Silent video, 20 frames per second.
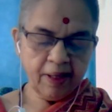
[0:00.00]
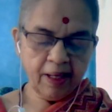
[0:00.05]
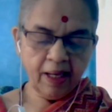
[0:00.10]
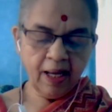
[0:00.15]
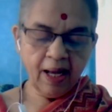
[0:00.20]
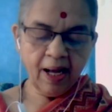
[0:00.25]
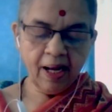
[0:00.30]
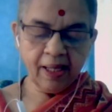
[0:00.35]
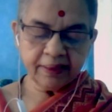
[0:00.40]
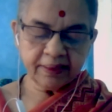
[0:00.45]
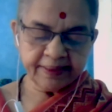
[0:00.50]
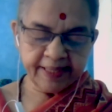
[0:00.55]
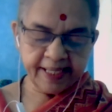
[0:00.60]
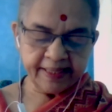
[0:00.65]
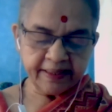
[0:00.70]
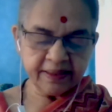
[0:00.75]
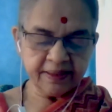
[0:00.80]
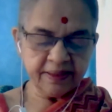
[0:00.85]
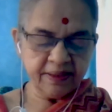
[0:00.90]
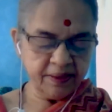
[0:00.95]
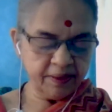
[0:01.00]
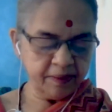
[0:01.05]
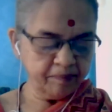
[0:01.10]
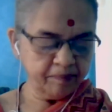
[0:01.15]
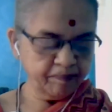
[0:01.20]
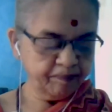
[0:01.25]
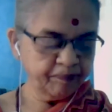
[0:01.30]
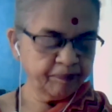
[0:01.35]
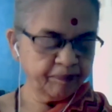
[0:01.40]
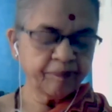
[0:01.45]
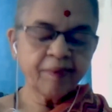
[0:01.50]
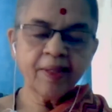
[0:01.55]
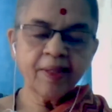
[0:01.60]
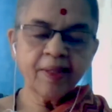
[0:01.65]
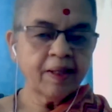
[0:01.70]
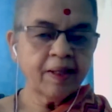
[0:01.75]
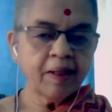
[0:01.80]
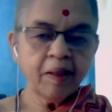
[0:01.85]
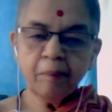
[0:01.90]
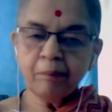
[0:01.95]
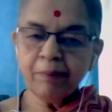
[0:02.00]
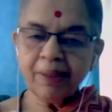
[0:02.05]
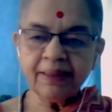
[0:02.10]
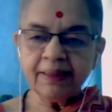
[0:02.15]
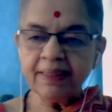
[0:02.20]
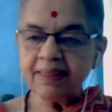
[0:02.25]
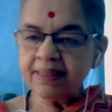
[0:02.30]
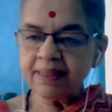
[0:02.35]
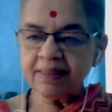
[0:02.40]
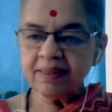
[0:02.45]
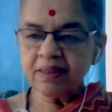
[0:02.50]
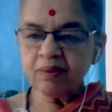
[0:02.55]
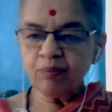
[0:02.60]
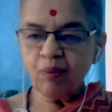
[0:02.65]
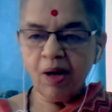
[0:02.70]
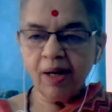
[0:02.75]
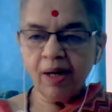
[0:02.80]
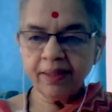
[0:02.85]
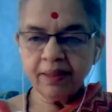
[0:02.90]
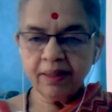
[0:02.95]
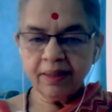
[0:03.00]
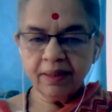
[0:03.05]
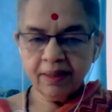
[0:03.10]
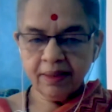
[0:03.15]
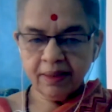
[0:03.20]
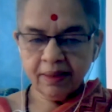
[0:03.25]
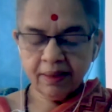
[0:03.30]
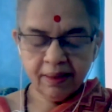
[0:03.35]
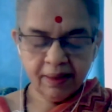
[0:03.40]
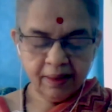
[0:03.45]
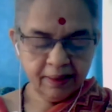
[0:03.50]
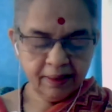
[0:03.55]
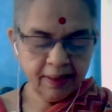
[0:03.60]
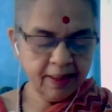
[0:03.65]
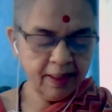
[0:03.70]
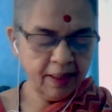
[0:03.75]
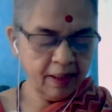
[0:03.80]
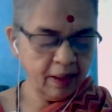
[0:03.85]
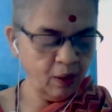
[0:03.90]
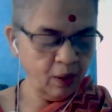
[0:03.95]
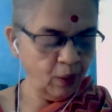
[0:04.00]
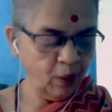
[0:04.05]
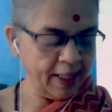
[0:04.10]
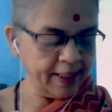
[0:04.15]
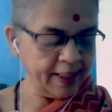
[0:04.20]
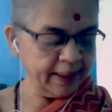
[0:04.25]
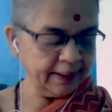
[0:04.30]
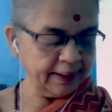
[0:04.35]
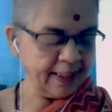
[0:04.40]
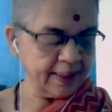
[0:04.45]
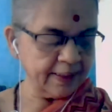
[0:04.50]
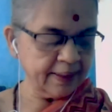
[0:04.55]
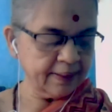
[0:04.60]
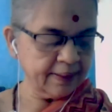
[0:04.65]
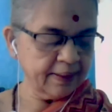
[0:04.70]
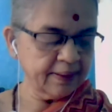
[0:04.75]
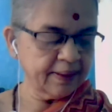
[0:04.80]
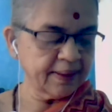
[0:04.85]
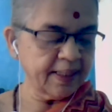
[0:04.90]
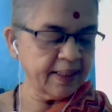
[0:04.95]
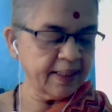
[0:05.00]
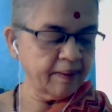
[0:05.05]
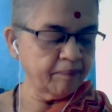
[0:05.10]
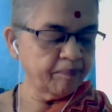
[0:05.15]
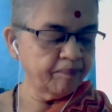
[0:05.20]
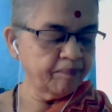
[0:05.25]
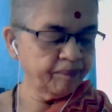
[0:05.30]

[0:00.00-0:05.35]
are threatened. But this is what the Lokayatas say.